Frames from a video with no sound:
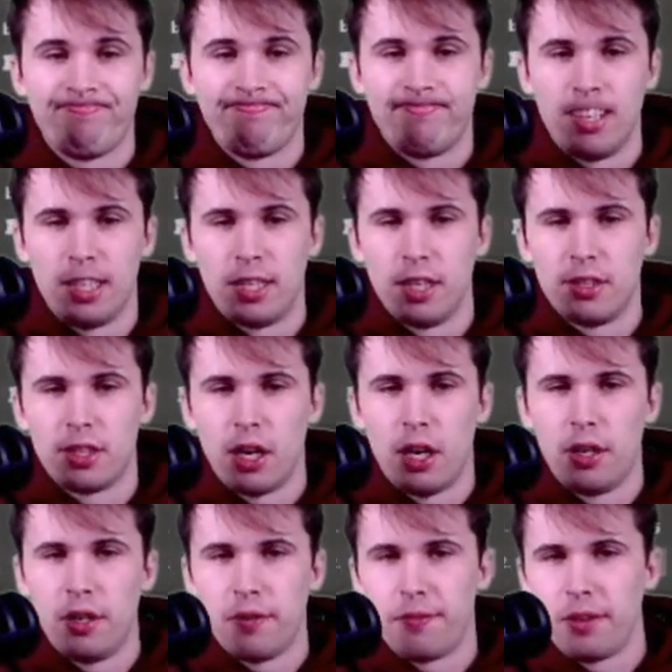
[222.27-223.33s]
It does
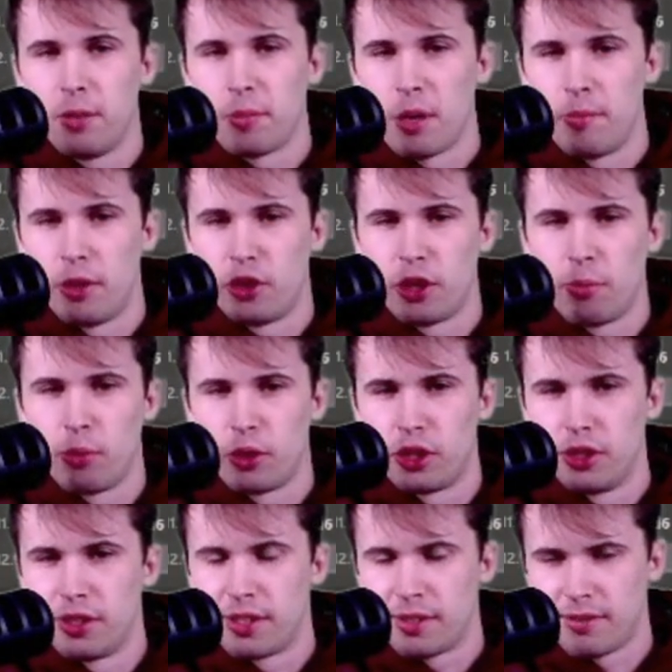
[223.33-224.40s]
undefend my bishop, which
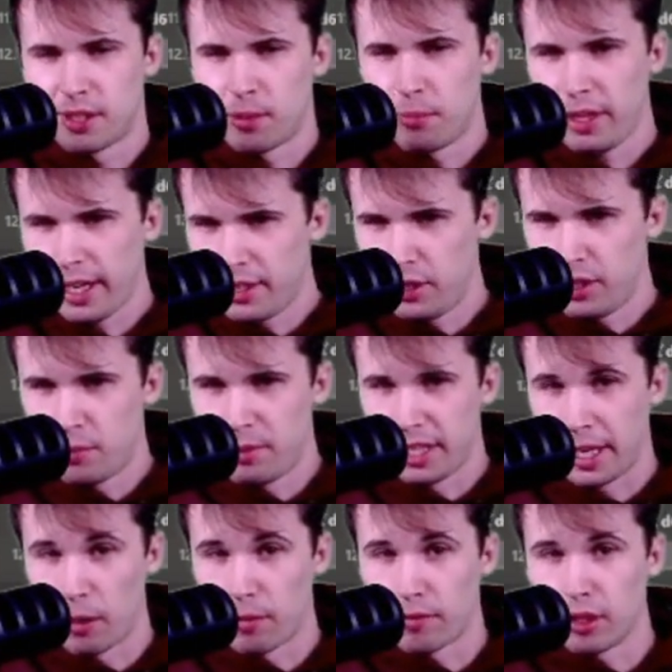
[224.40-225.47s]
is something I need to be
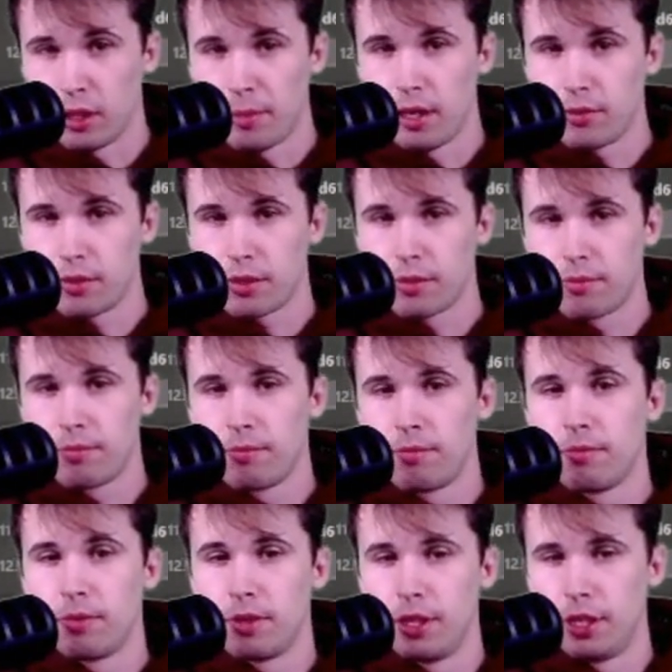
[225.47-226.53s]
careful about.
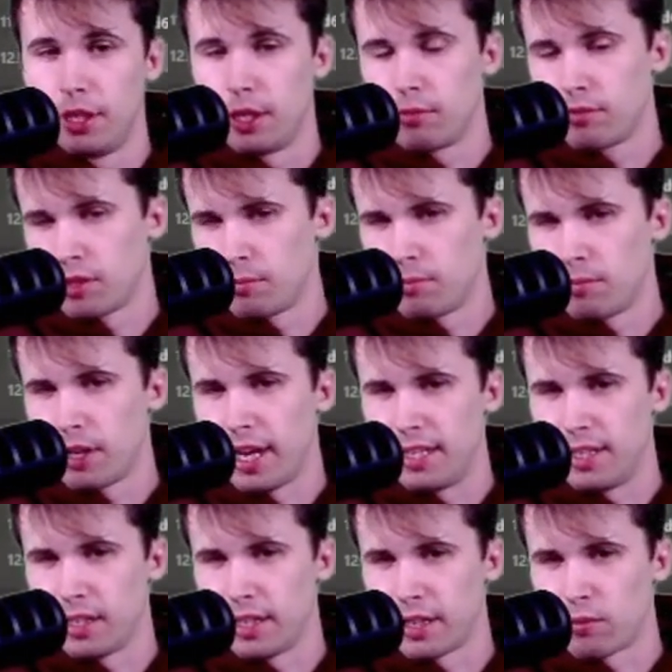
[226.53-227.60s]
You know, some
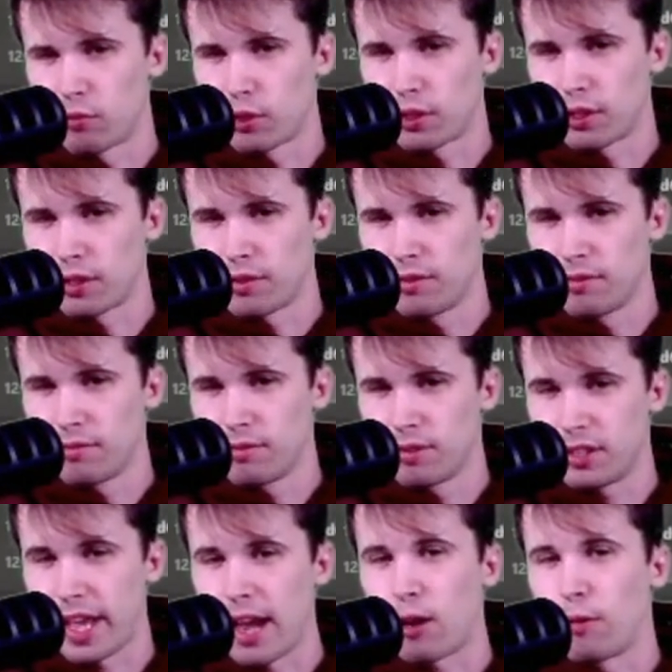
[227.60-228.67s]
idea like rook
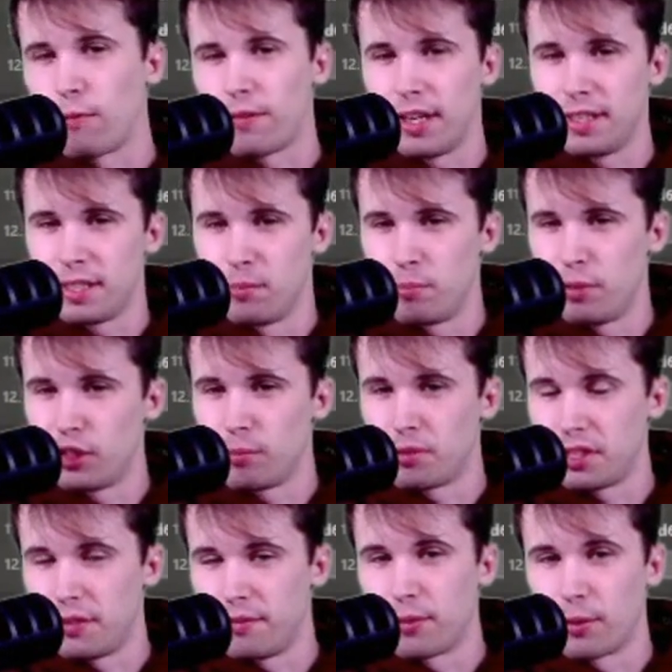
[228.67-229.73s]
sacrifice and bishop
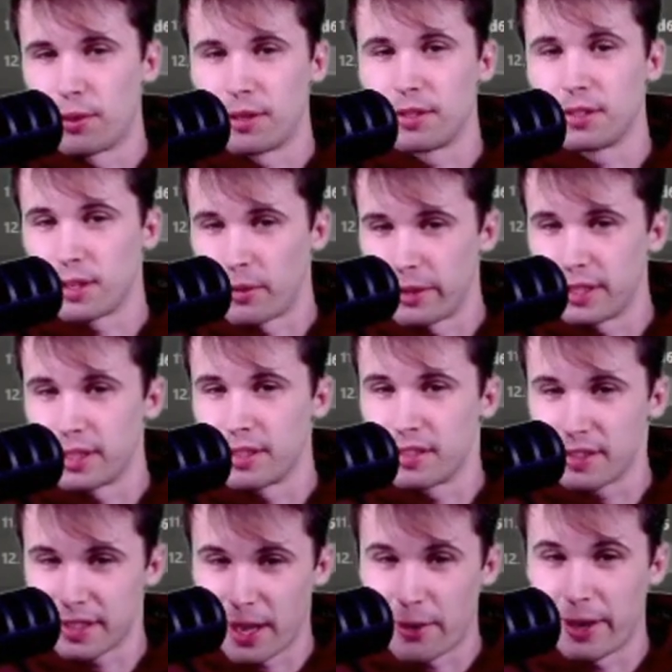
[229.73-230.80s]
c4. It's always a
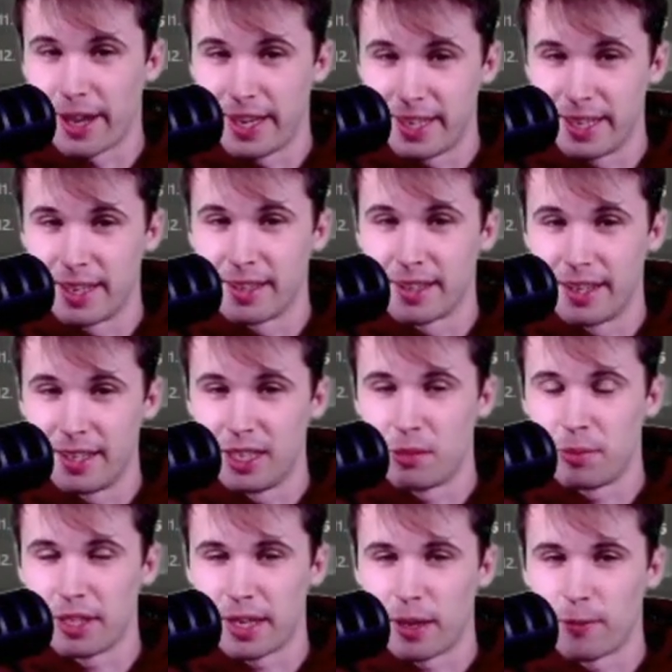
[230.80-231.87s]
scary idea I need to
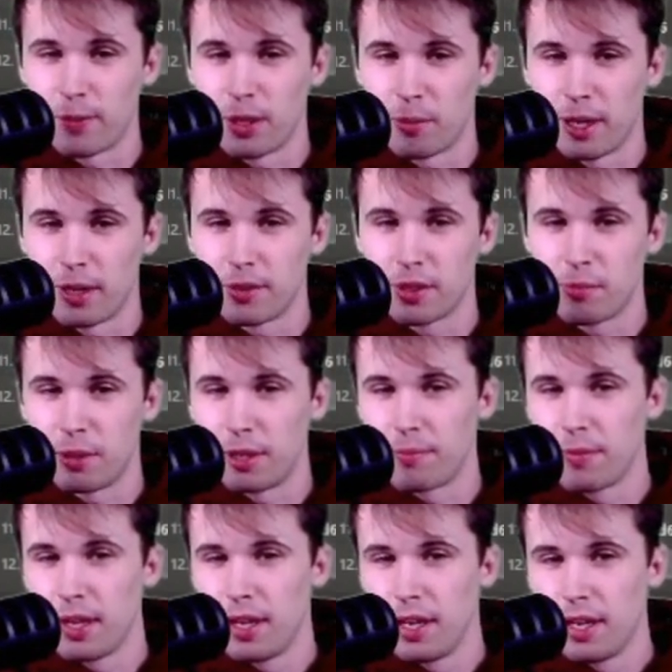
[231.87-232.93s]
be careful about. But
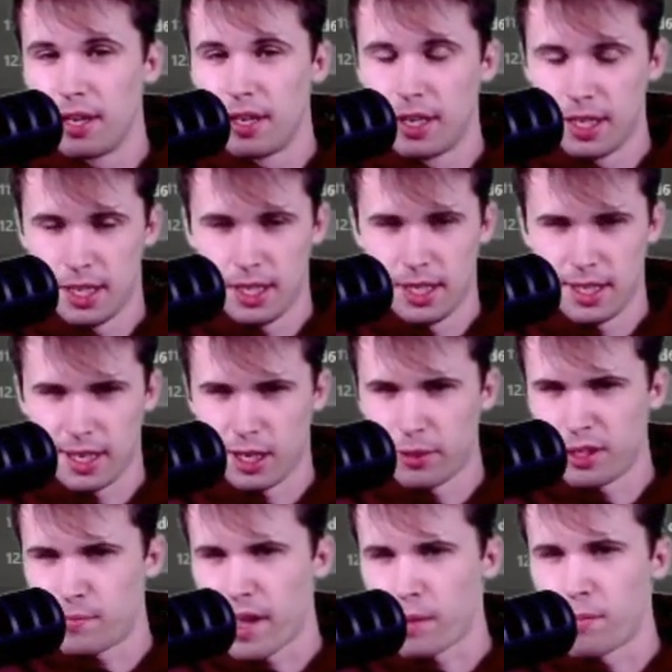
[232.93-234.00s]
I can
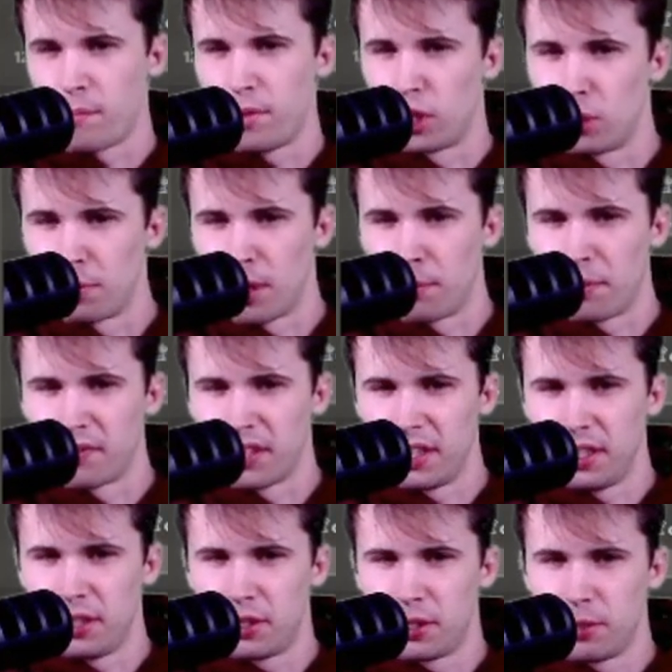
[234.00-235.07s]
always back my bishop up if I
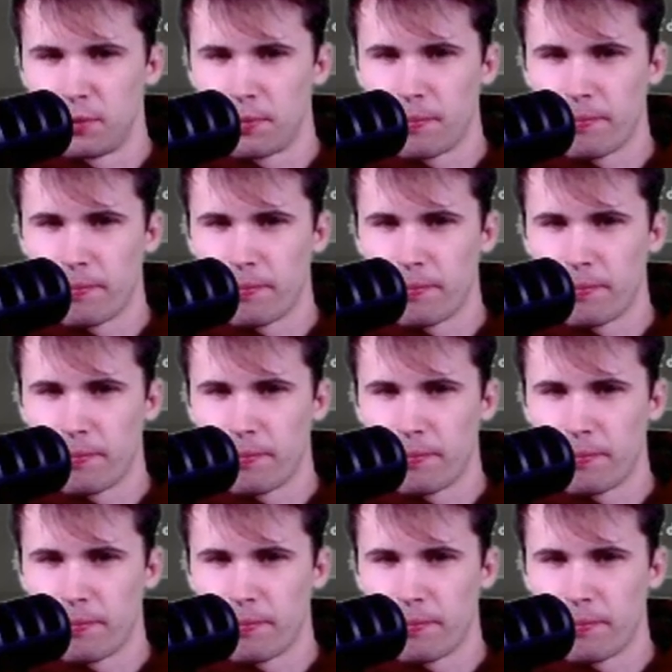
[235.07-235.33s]
need to.